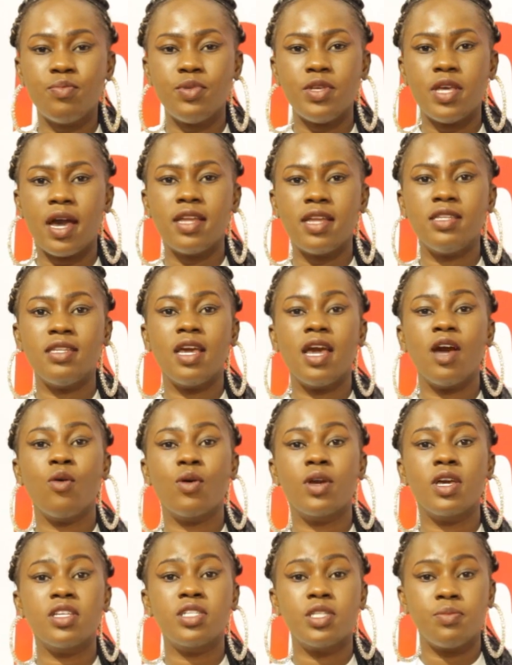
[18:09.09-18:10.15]
Piani,
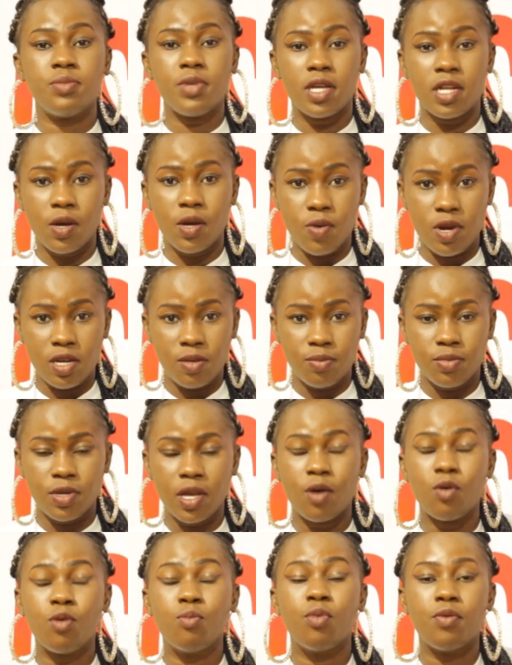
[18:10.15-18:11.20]
occasion beer, the winning
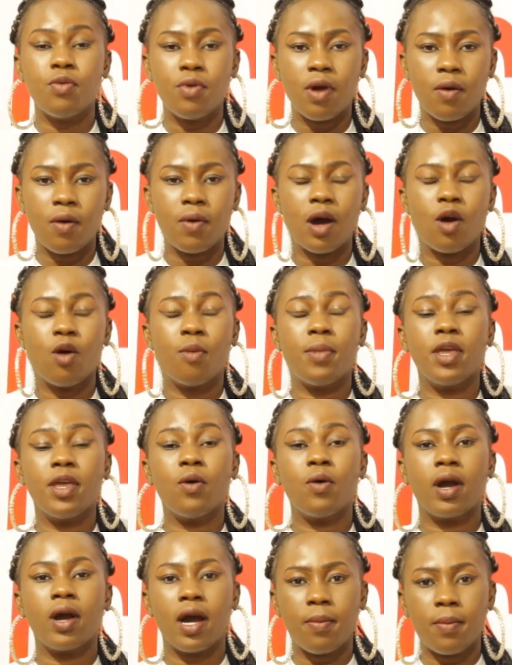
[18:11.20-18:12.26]
beer, Ubo Rawa, Obey
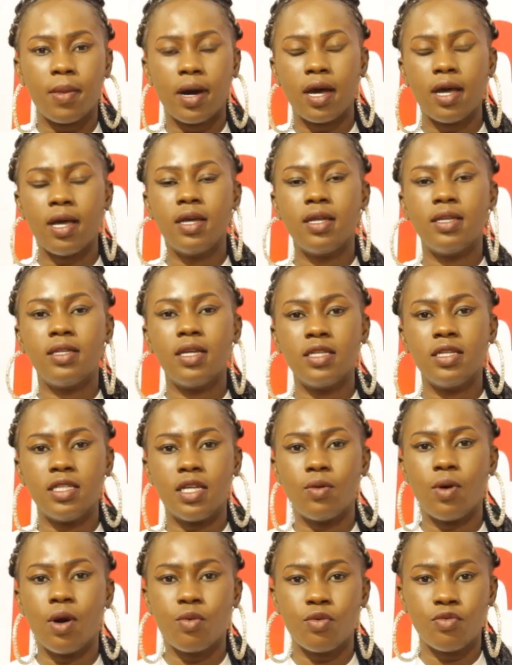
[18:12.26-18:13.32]
or Kama, Nanny,
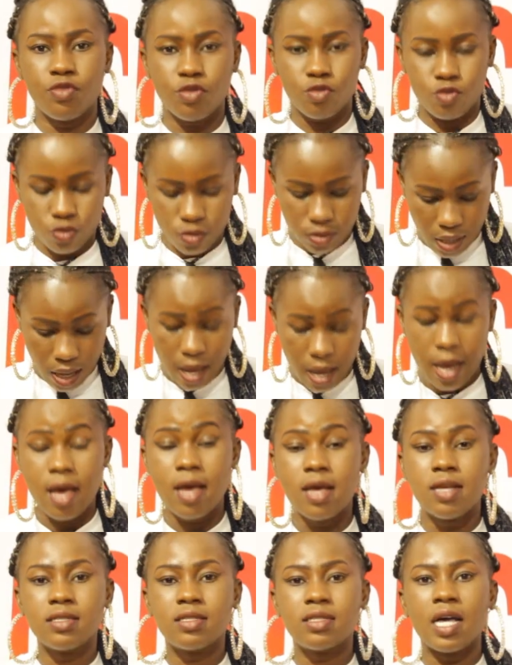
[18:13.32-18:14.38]
Waku Chisu Sire.
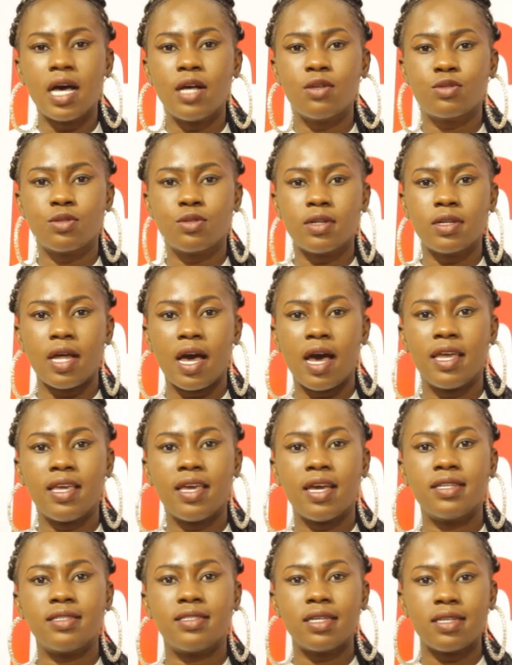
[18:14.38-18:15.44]
Sound so now,
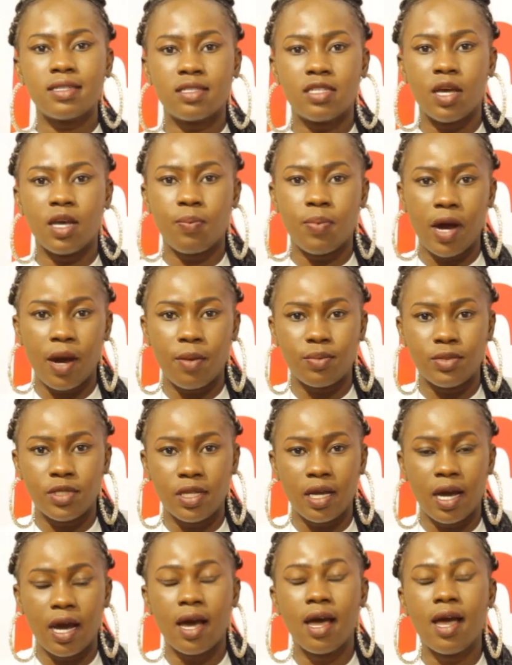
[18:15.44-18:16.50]
yeah, just here, pap,
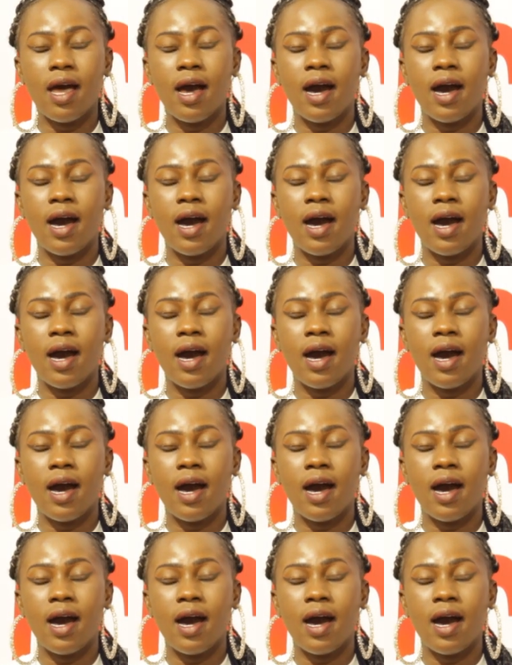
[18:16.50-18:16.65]
dear.